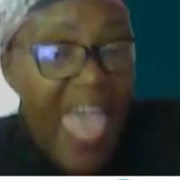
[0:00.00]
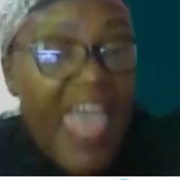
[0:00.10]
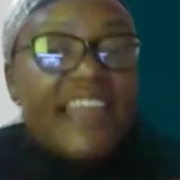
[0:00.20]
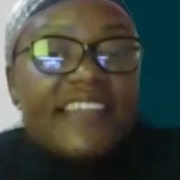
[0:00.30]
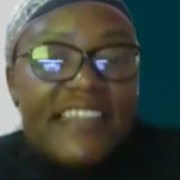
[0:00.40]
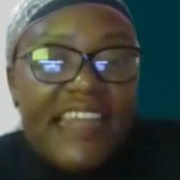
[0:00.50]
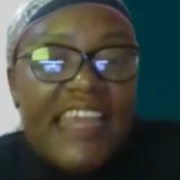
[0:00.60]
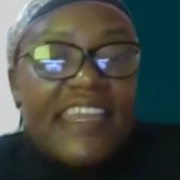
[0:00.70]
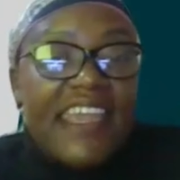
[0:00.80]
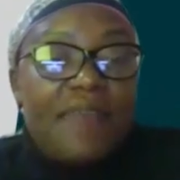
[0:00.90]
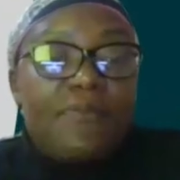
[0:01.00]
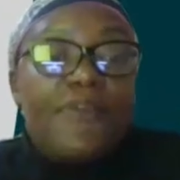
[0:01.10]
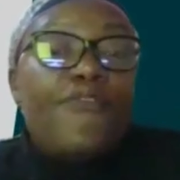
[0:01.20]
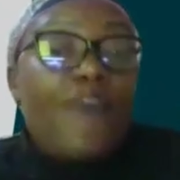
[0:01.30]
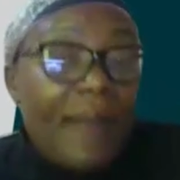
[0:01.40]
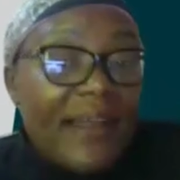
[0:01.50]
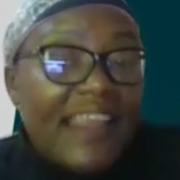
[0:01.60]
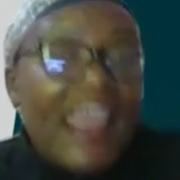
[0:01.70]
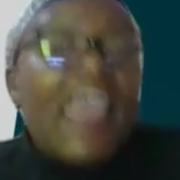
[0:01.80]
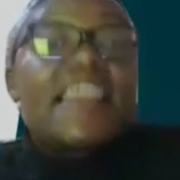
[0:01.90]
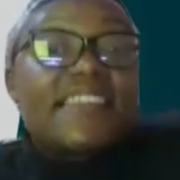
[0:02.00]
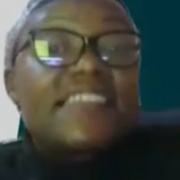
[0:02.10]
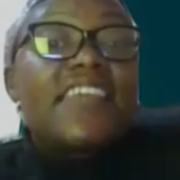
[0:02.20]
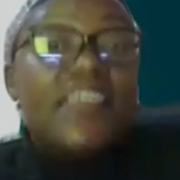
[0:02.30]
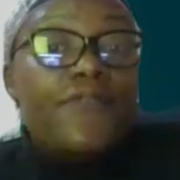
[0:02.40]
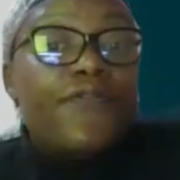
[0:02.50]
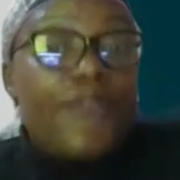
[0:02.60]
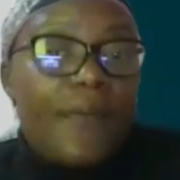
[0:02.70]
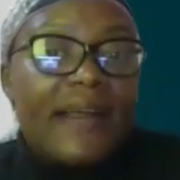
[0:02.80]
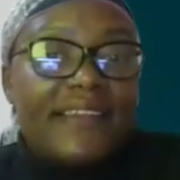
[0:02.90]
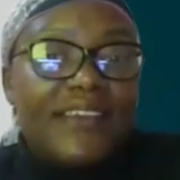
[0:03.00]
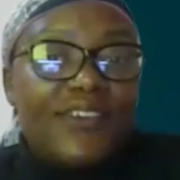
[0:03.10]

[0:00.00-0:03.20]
And learning can be formal and informal.